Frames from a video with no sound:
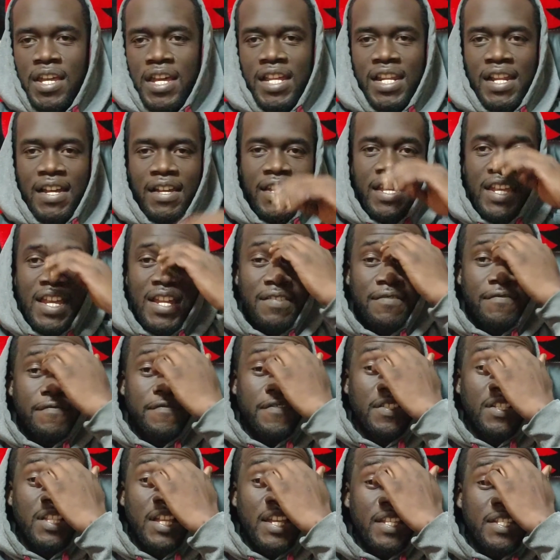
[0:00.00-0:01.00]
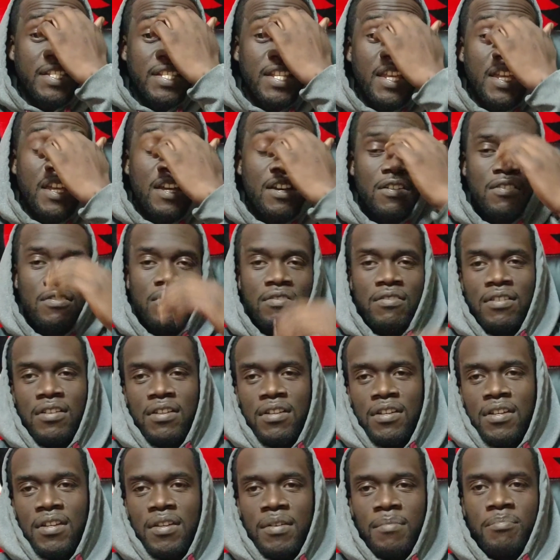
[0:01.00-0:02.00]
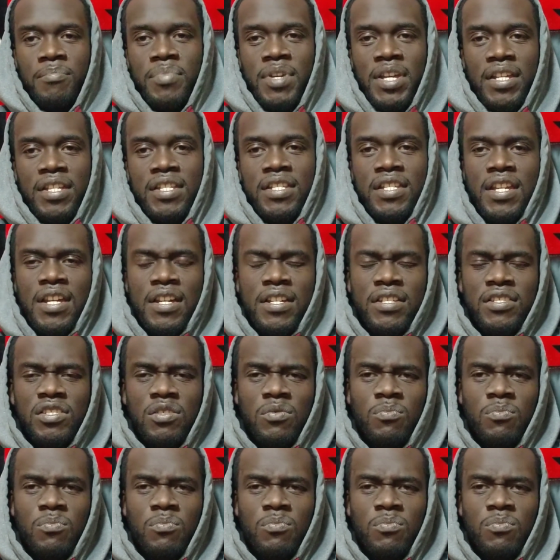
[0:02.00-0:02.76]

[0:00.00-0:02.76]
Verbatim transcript: And I kind of feel like now Pacquiao